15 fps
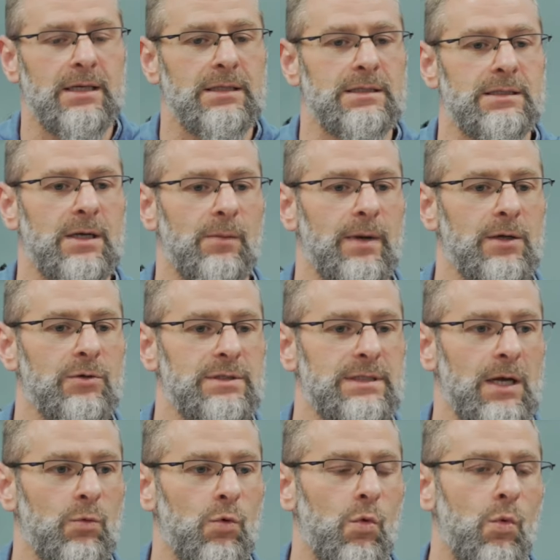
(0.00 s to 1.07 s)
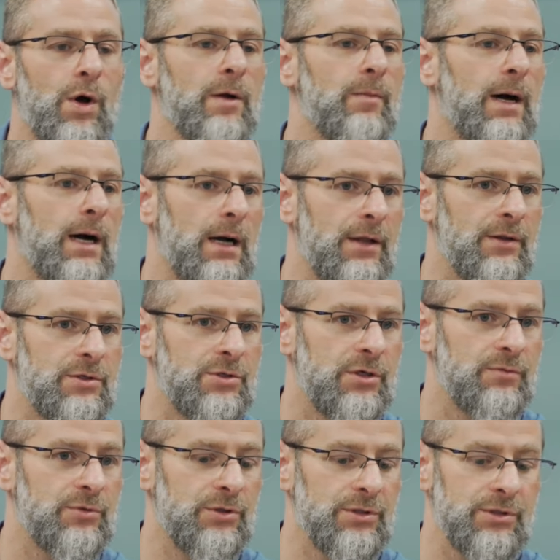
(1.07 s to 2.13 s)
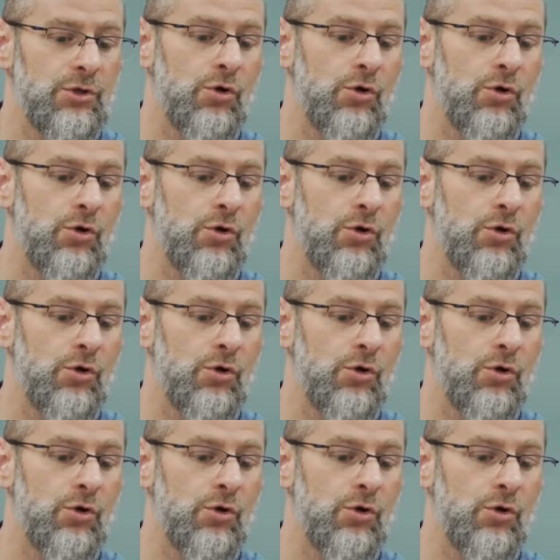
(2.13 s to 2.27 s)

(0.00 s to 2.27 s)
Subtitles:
Somebody would say, well, what about other scriptures?